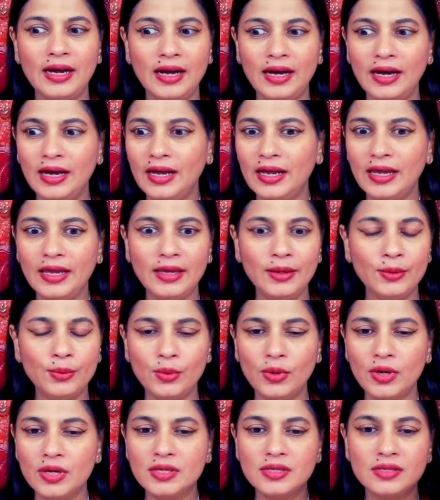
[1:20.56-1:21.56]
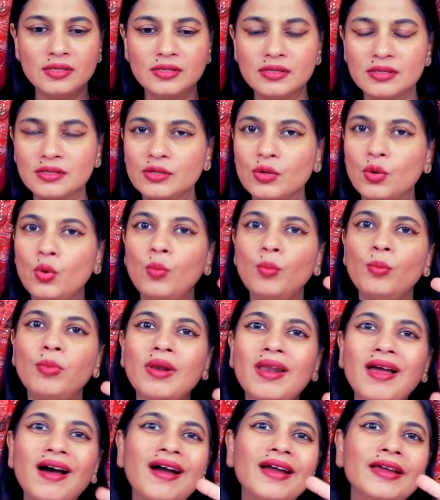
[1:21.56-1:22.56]
I was so
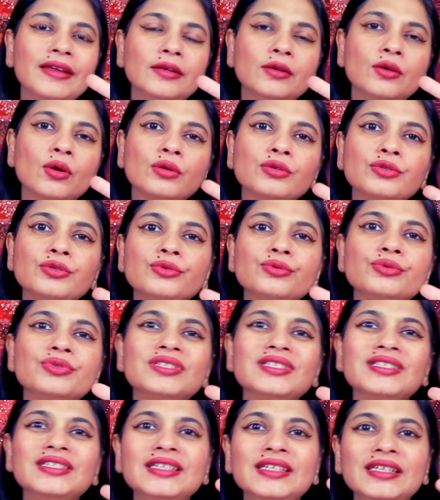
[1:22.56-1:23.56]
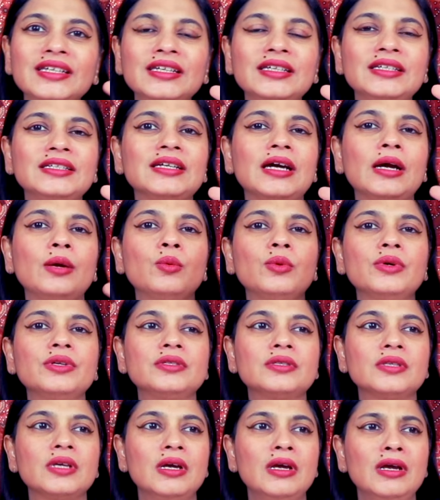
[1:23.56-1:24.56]
blind not to see it. I
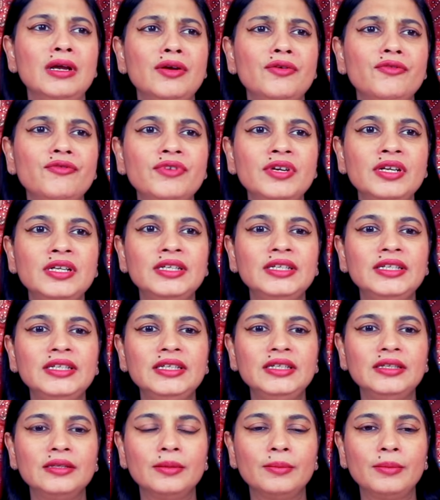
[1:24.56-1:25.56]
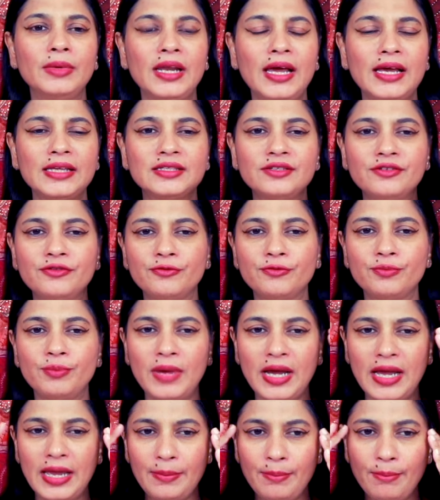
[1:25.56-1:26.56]
was really as if
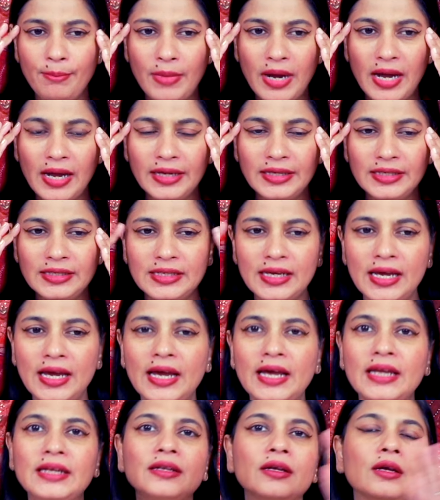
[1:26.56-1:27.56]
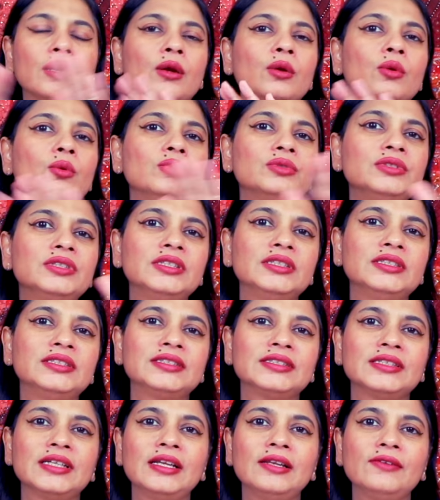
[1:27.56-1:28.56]
my mind had closed
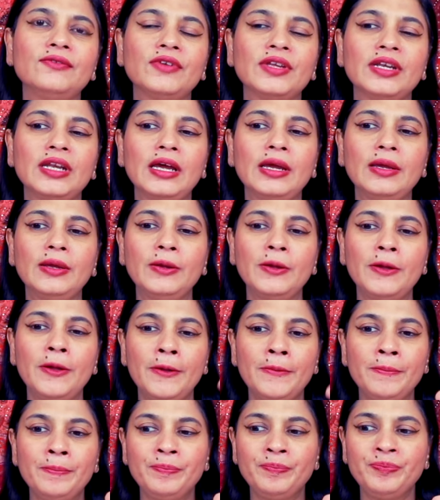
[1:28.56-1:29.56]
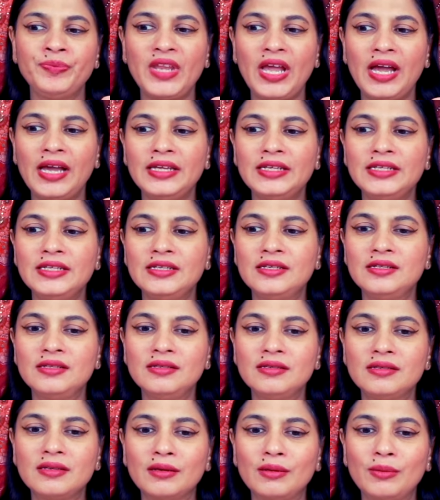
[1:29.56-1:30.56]
itself and I
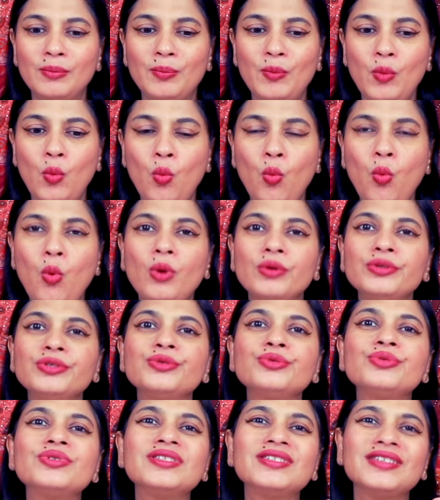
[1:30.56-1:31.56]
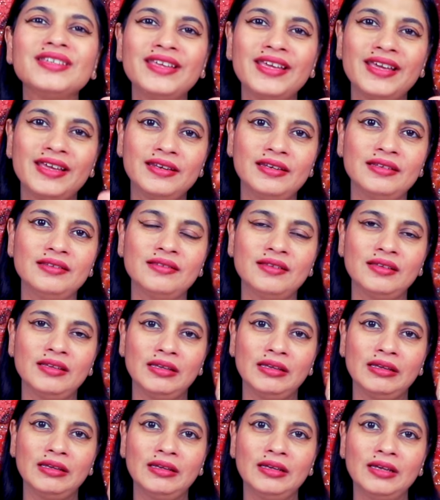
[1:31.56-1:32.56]
didn't want to see
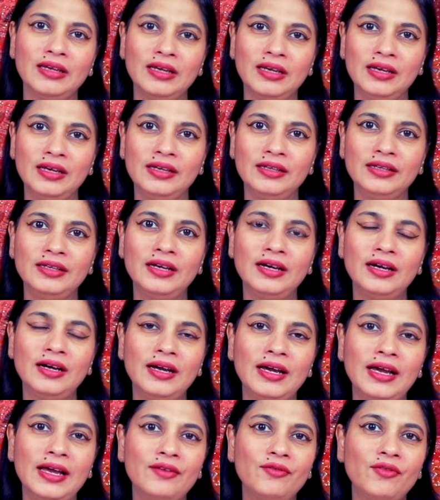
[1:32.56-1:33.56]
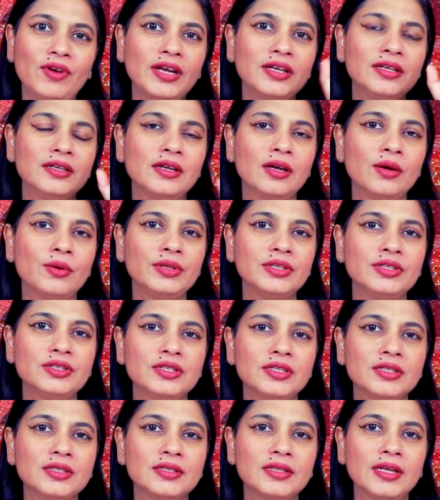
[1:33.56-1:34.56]
anything. Yeah, and right now it's
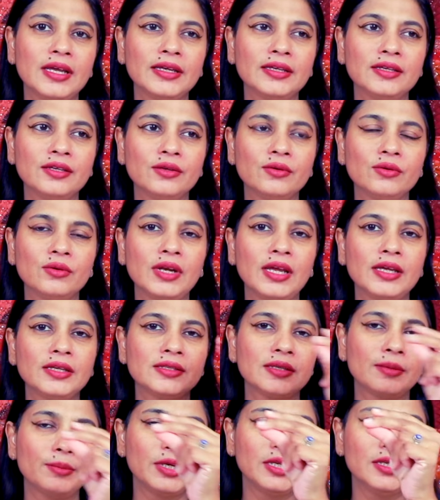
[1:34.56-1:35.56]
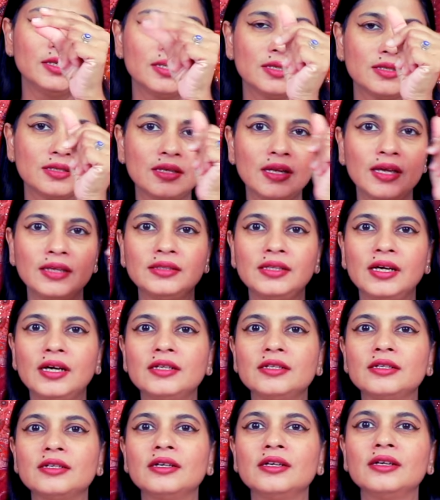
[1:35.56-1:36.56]
just like, you know, like somebody does like
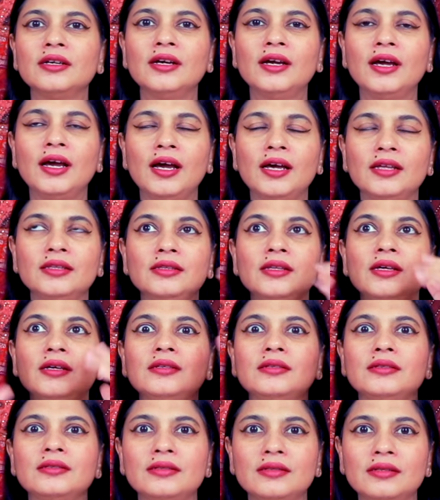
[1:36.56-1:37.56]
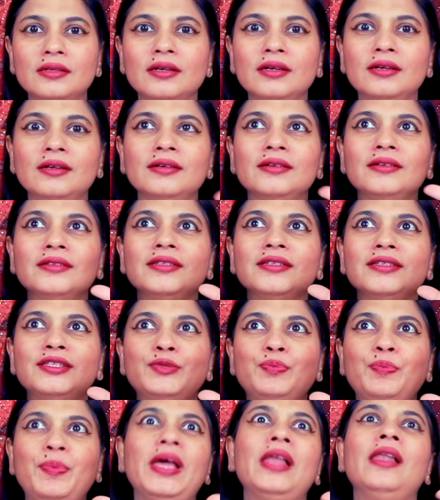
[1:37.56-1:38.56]
that and that the
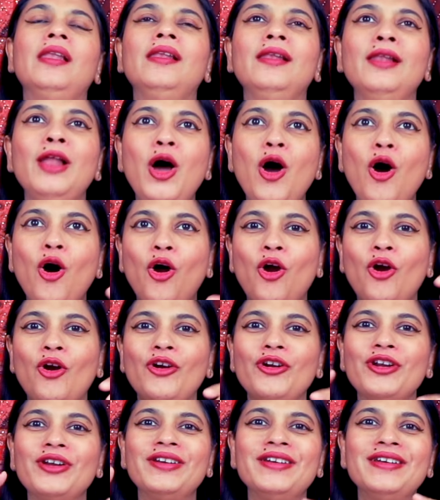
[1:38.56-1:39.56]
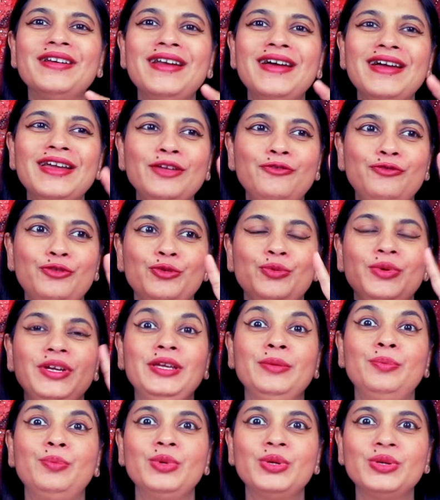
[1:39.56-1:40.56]
spell, or if you were
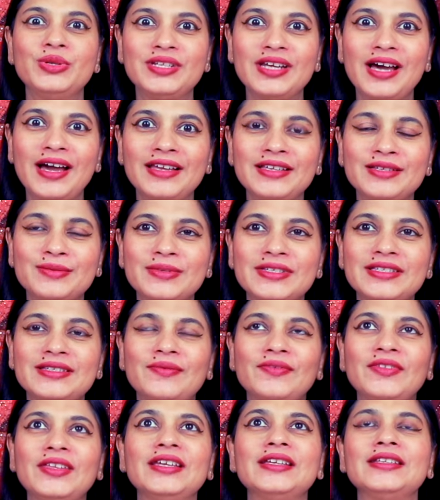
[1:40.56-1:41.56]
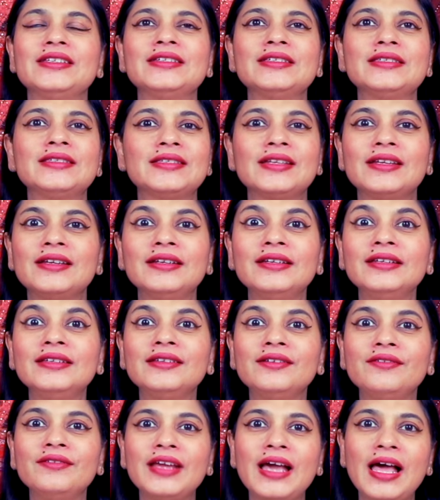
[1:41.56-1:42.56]
hypnotized by something and just suddenly
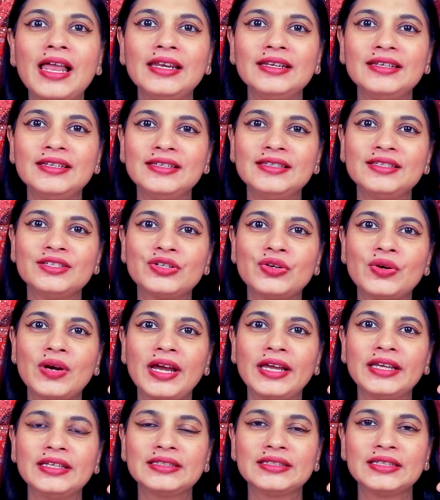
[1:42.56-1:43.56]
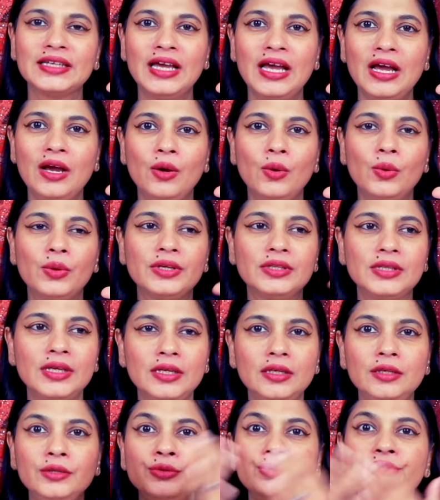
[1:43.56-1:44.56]
the reality strikes. Okay, the
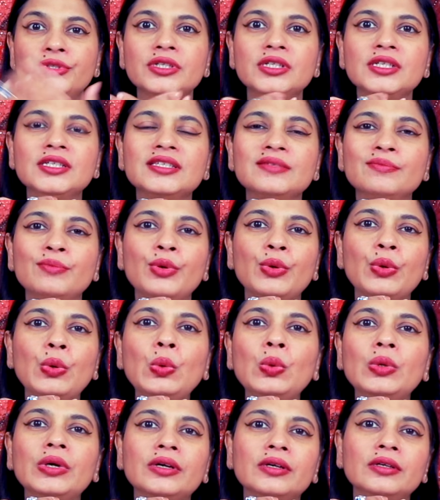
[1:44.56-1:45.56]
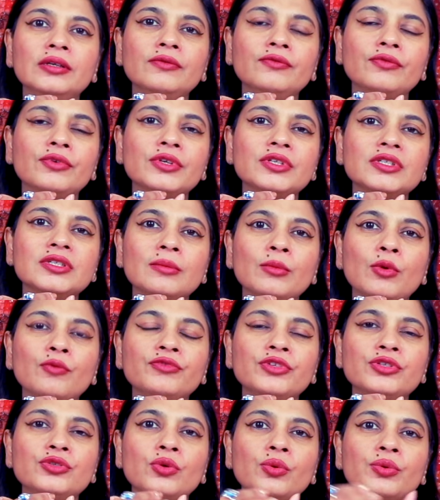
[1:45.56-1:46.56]
illusion is broken for some
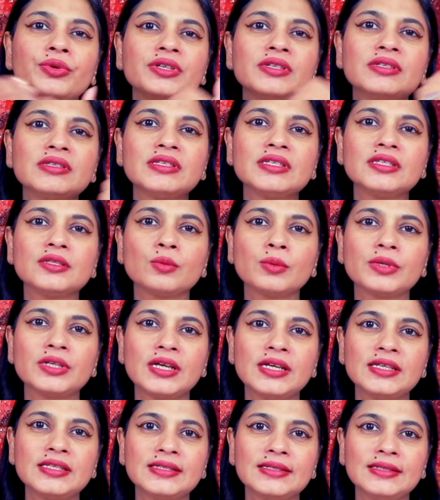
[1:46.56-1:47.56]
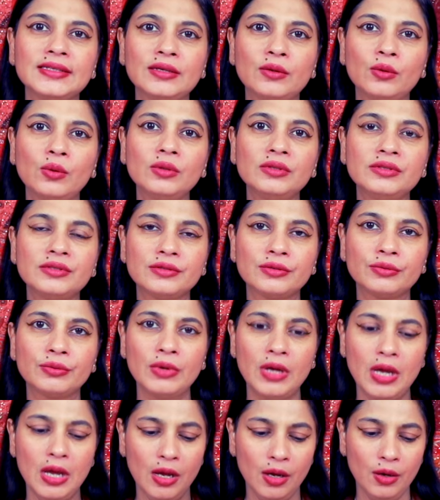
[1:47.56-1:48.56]
of the Taurians is what I see also.
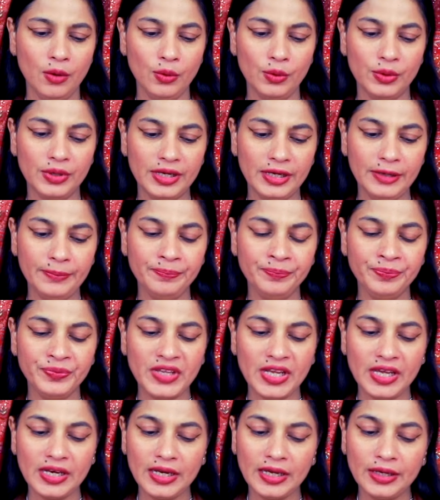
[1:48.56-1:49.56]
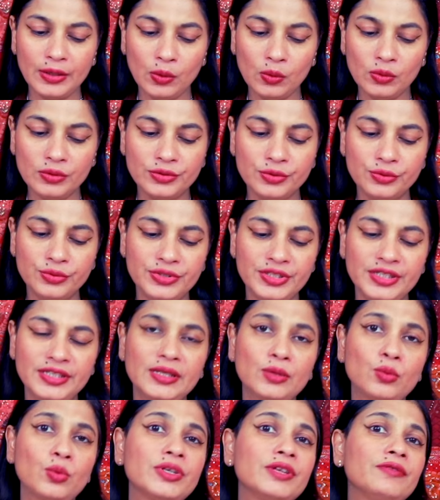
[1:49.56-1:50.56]
Okay, and I also see
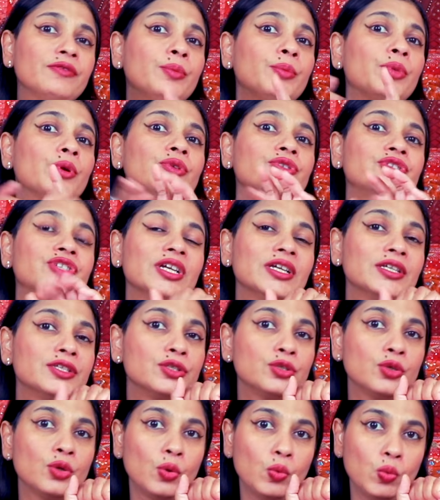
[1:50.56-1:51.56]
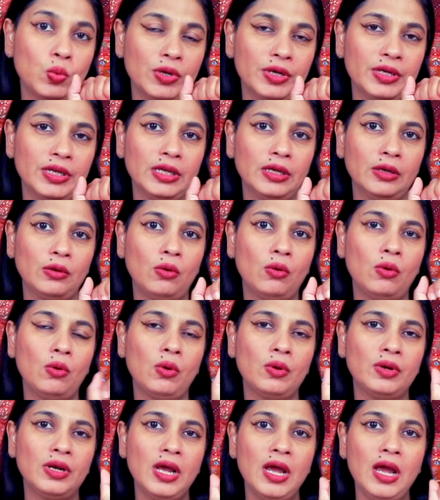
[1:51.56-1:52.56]
that whatever projects you're working
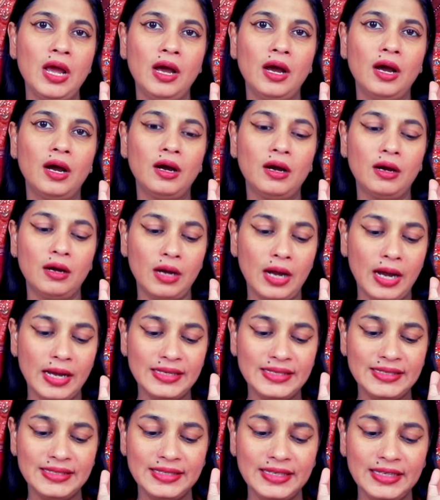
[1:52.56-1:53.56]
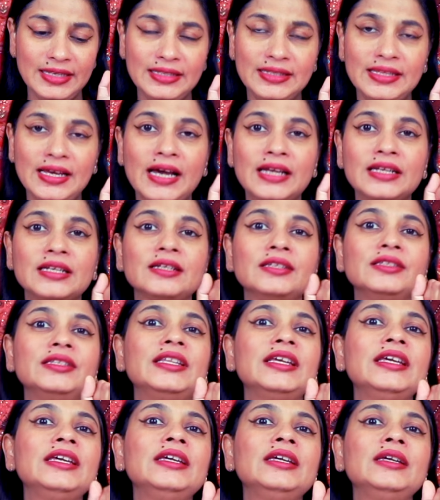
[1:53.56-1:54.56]
on, I see that
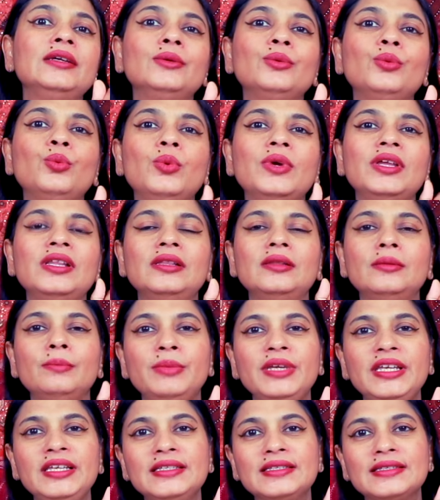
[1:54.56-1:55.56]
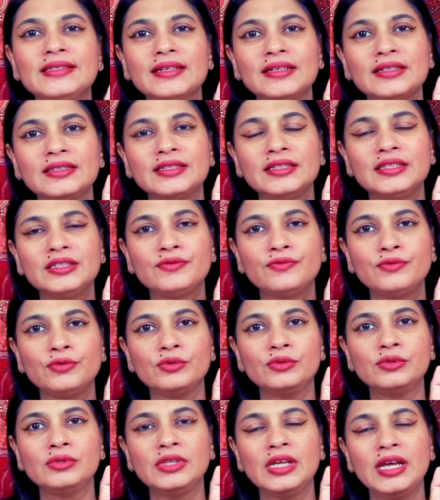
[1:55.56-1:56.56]
they will be
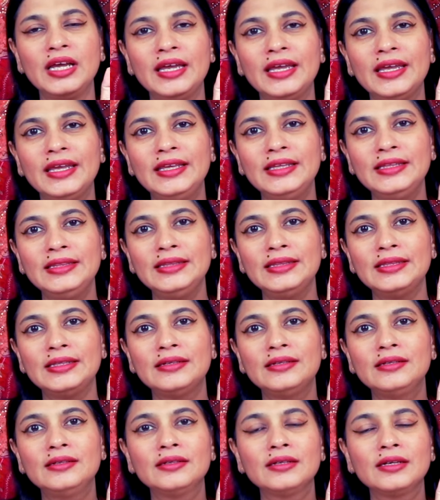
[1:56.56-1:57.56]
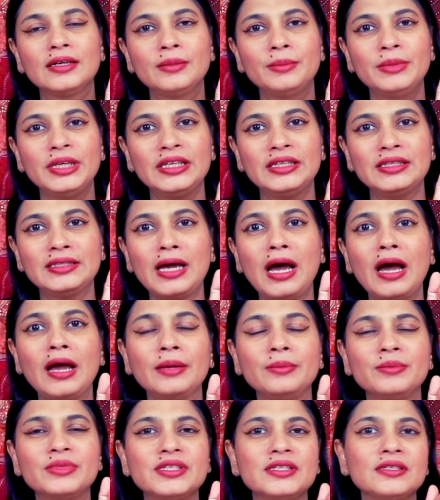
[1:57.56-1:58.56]
successful in the coming
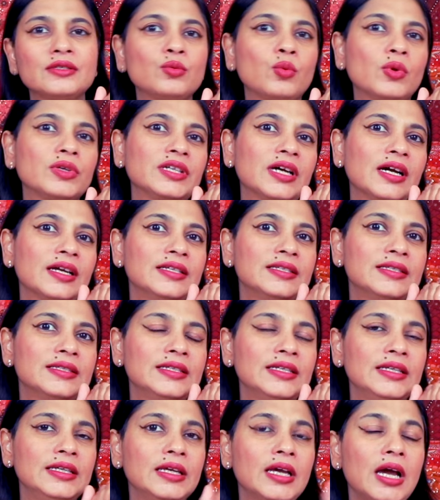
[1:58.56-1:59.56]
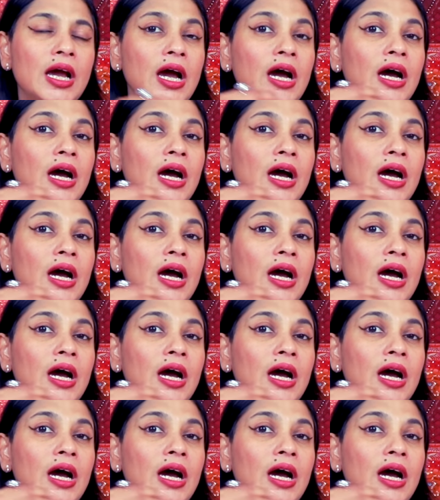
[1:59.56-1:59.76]
times is what I see.